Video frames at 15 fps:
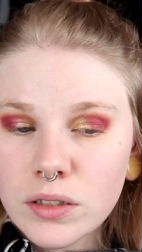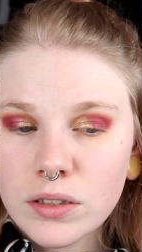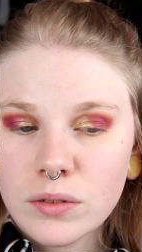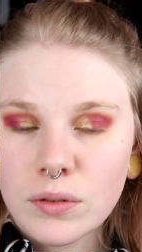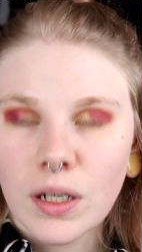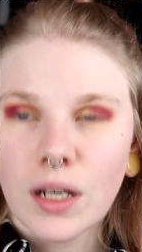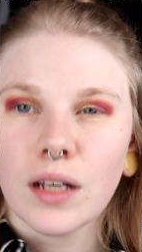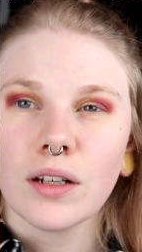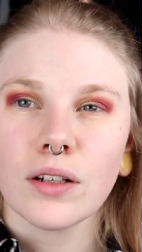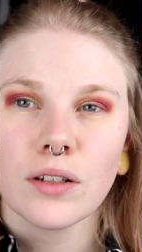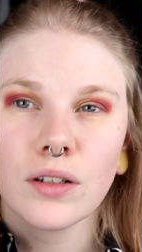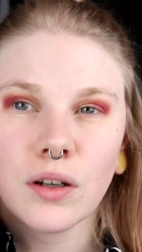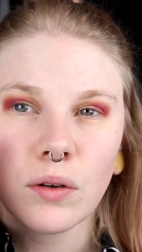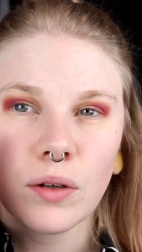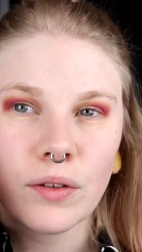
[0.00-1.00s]
Do I, I
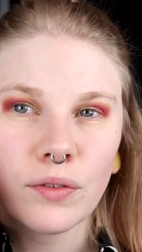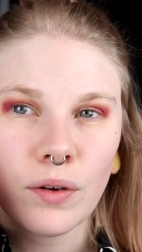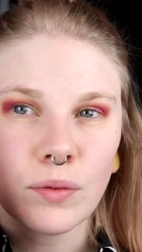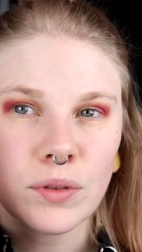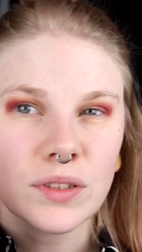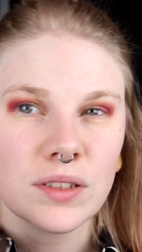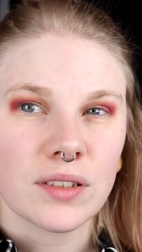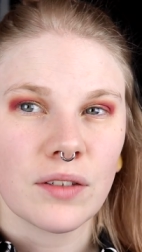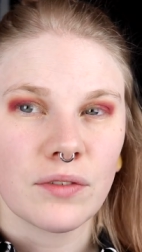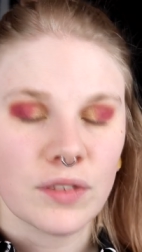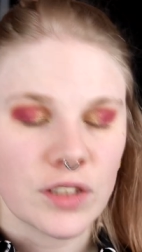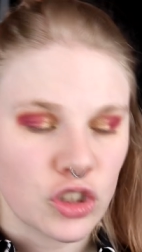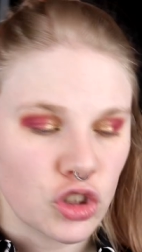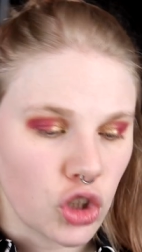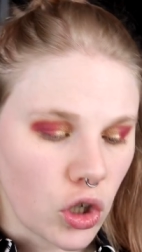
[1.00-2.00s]
don't know if I want
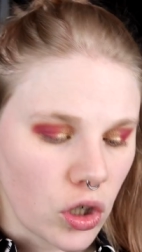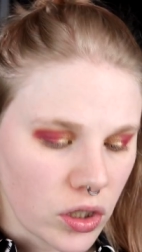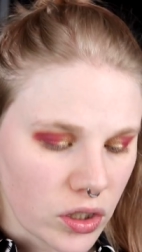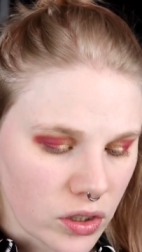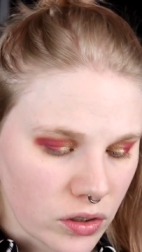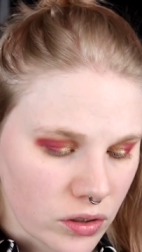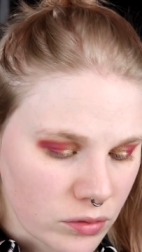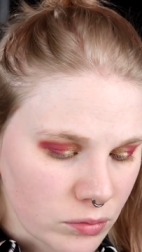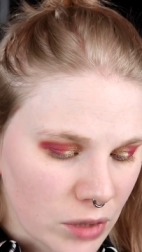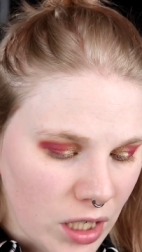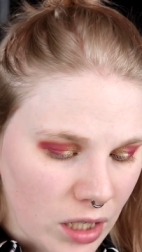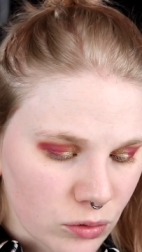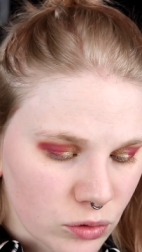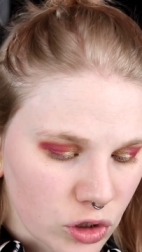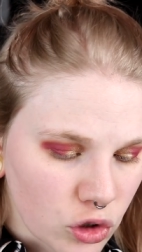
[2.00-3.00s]
something darker on my
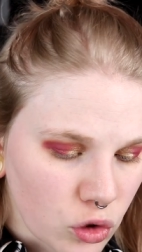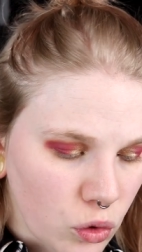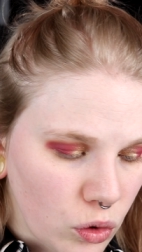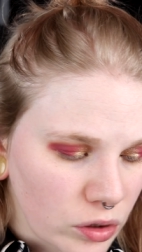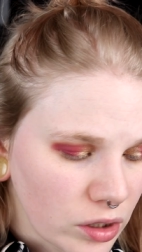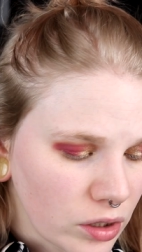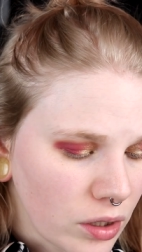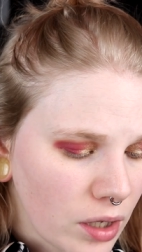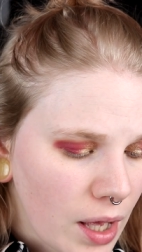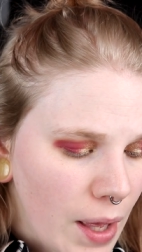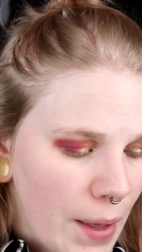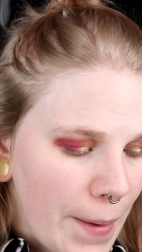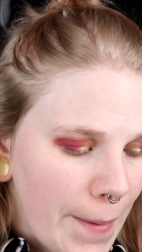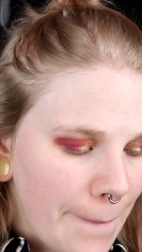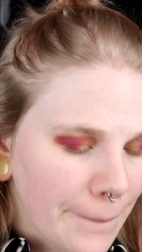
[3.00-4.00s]
outer corner,
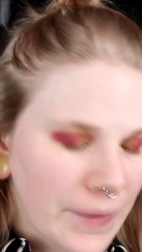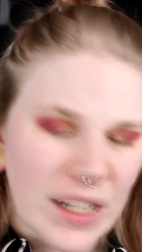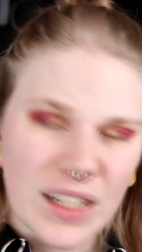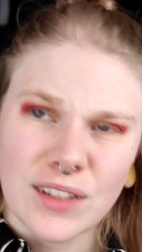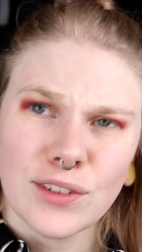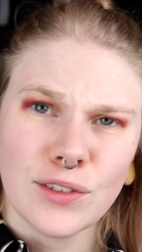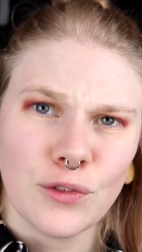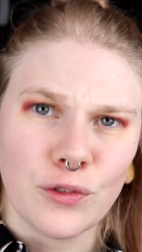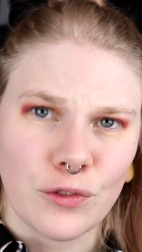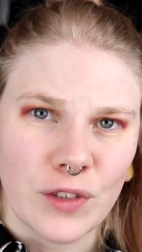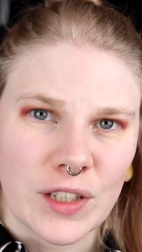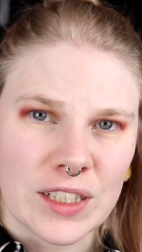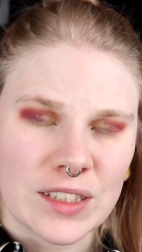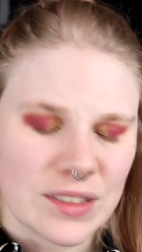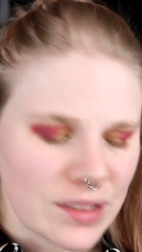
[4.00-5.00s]
but I don't
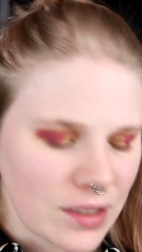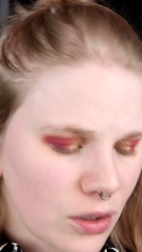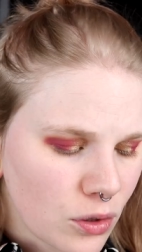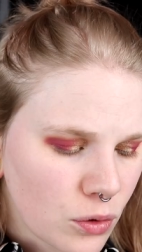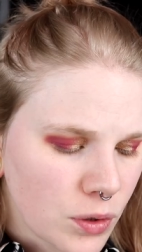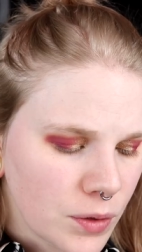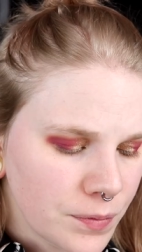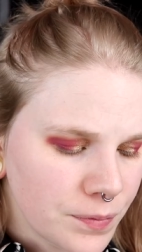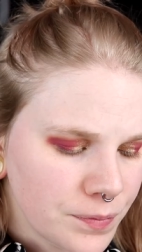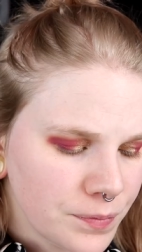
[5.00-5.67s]
think so.